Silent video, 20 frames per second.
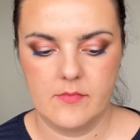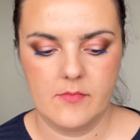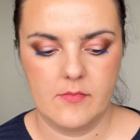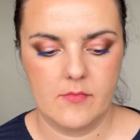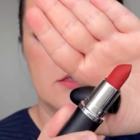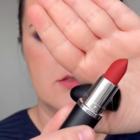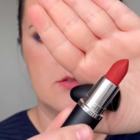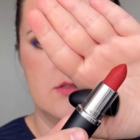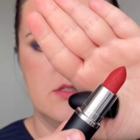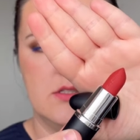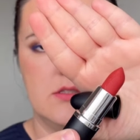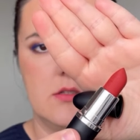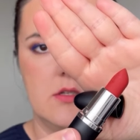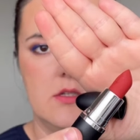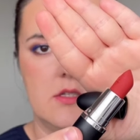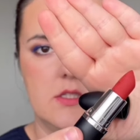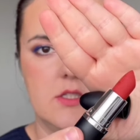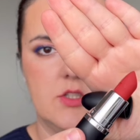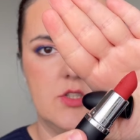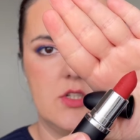
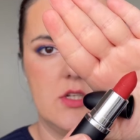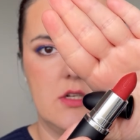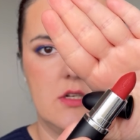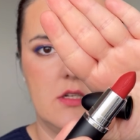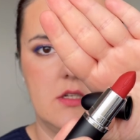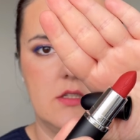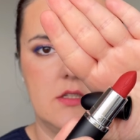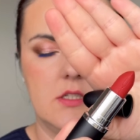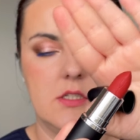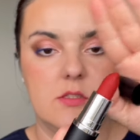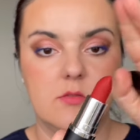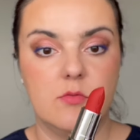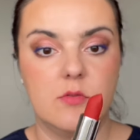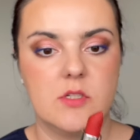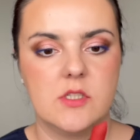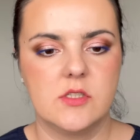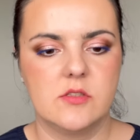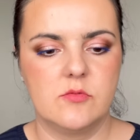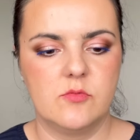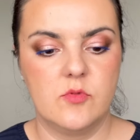This
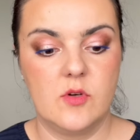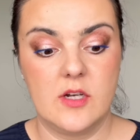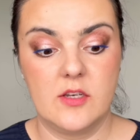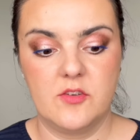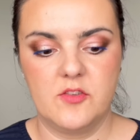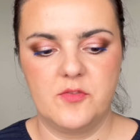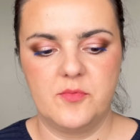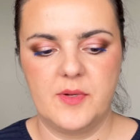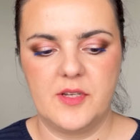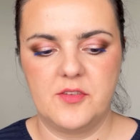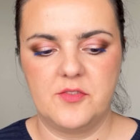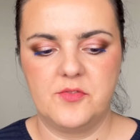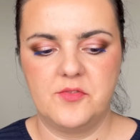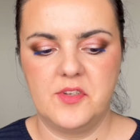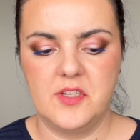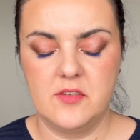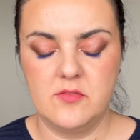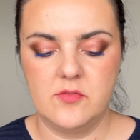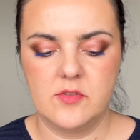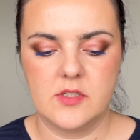was one of my
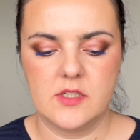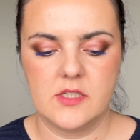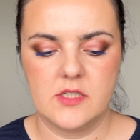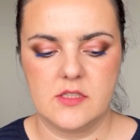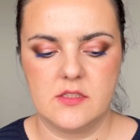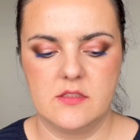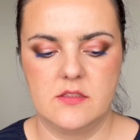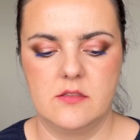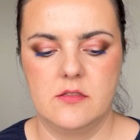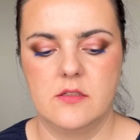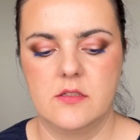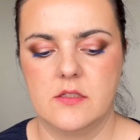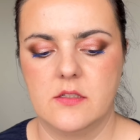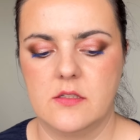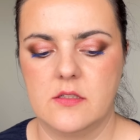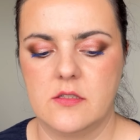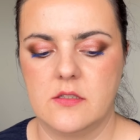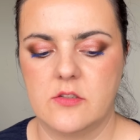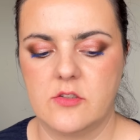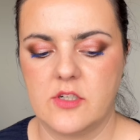favorite
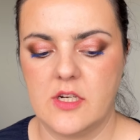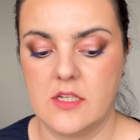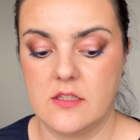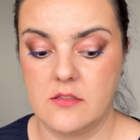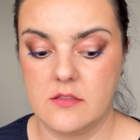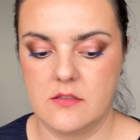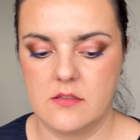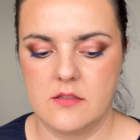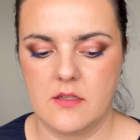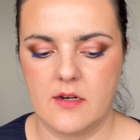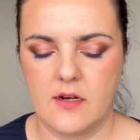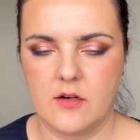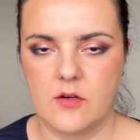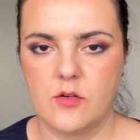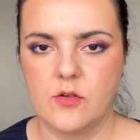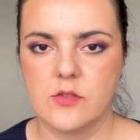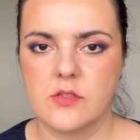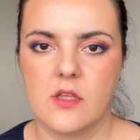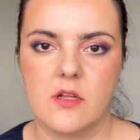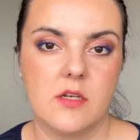red
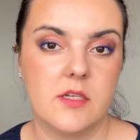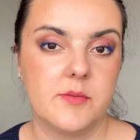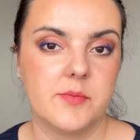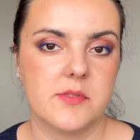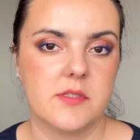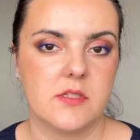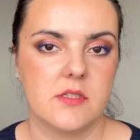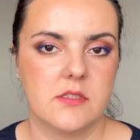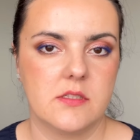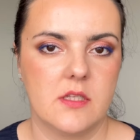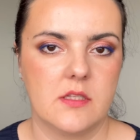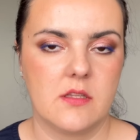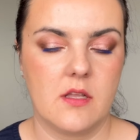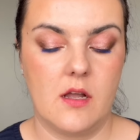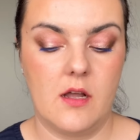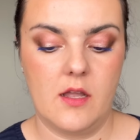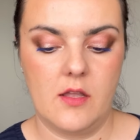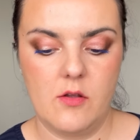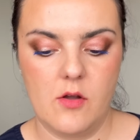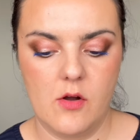terracotta lipsticks that
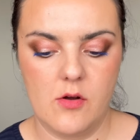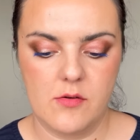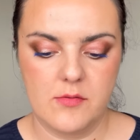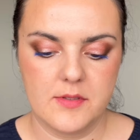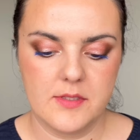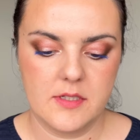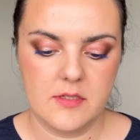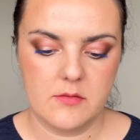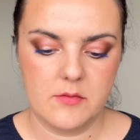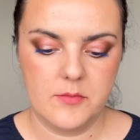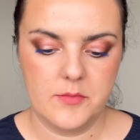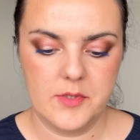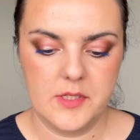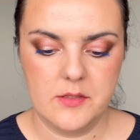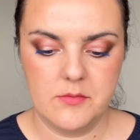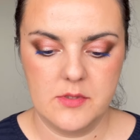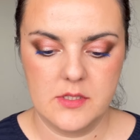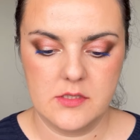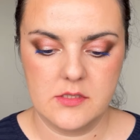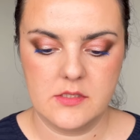I own. We
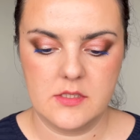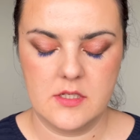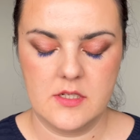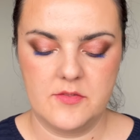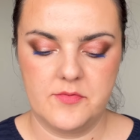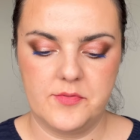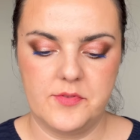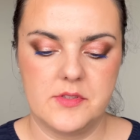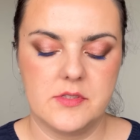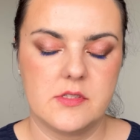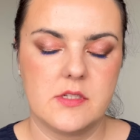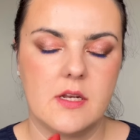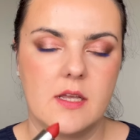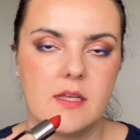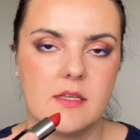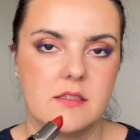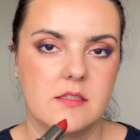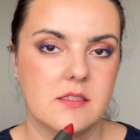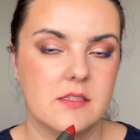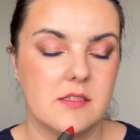will see if it's
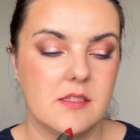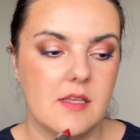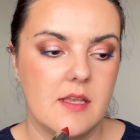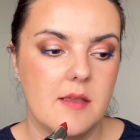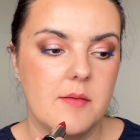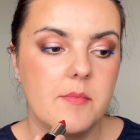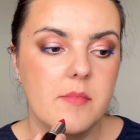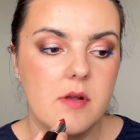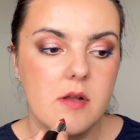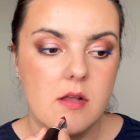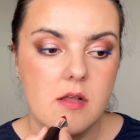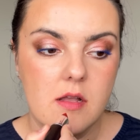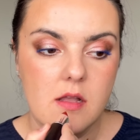like the same.